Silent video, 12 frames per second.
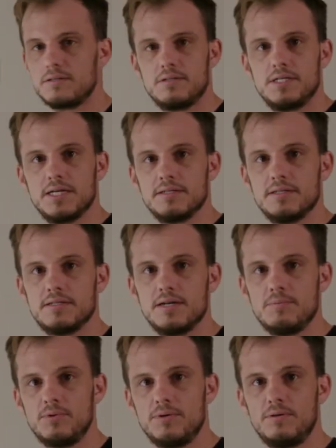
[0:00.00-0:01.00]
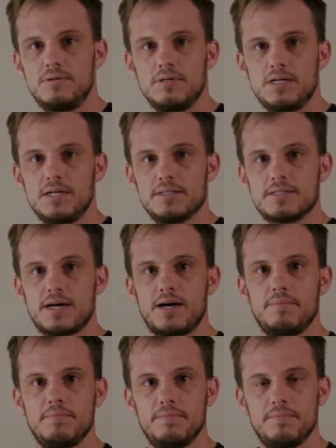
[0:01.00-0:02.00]
you got the double on
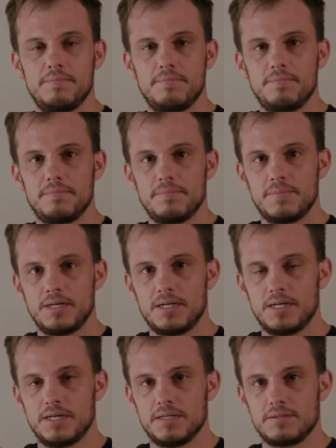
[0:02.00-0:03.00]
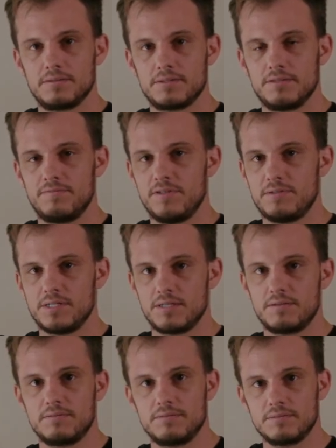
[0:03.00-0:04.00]
top,
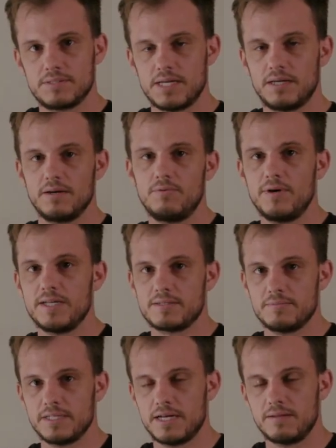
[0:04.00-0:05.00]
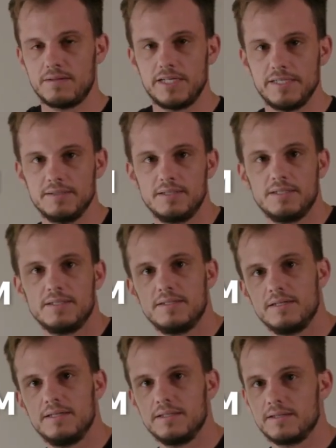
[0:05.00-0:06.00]
diffusing, taking away some of that light.
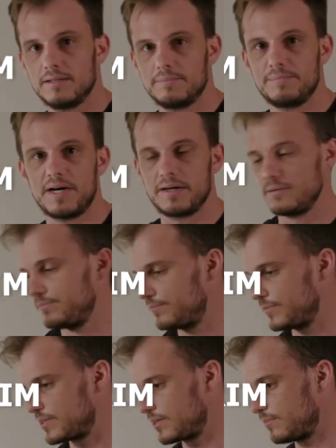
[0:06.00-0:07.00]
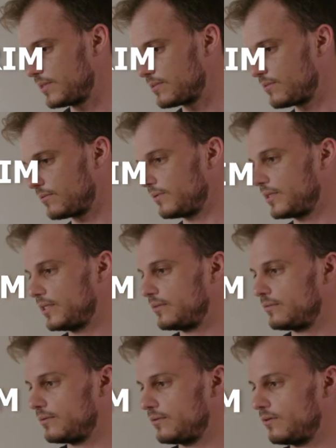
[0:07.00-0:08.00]
And then on the bottom, it's going to be
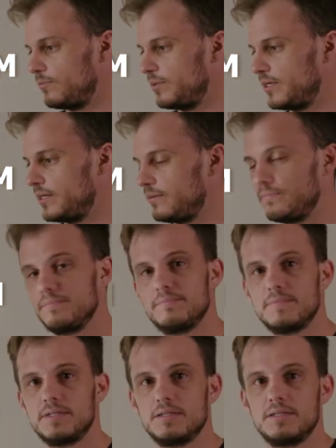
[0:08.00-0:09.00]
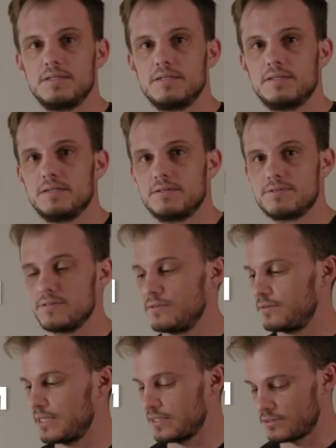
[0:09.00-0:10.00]
totally opened up.
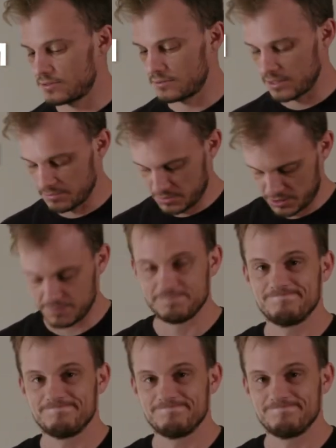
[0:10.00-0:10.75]
So that's scrims.